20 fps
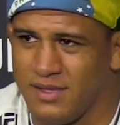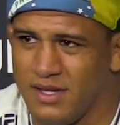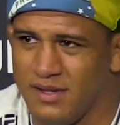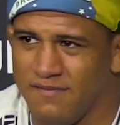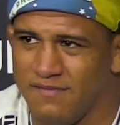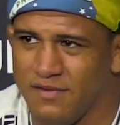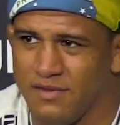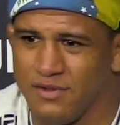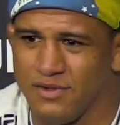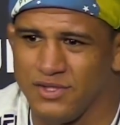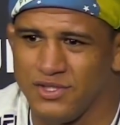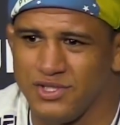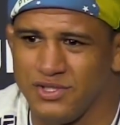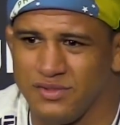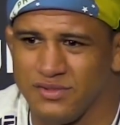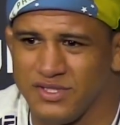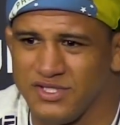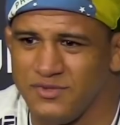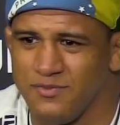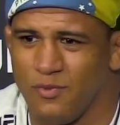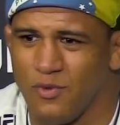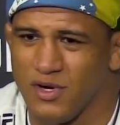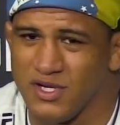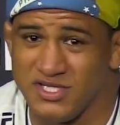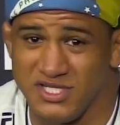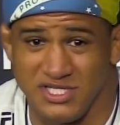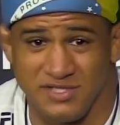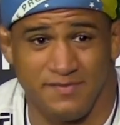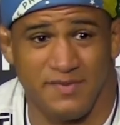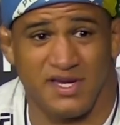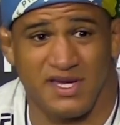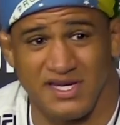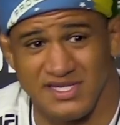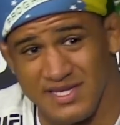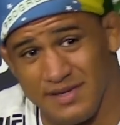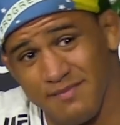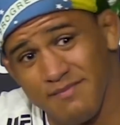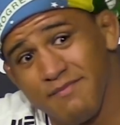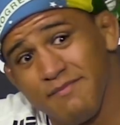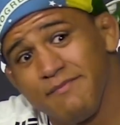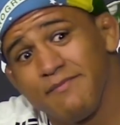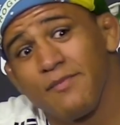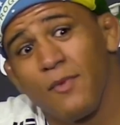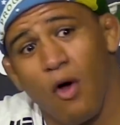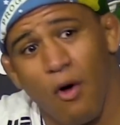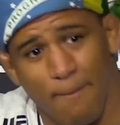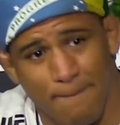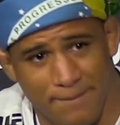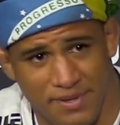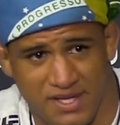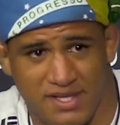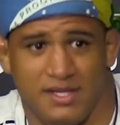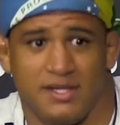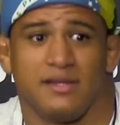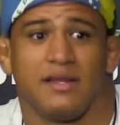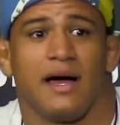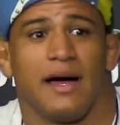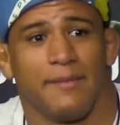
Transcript: evolution on the sports just because I'm competing.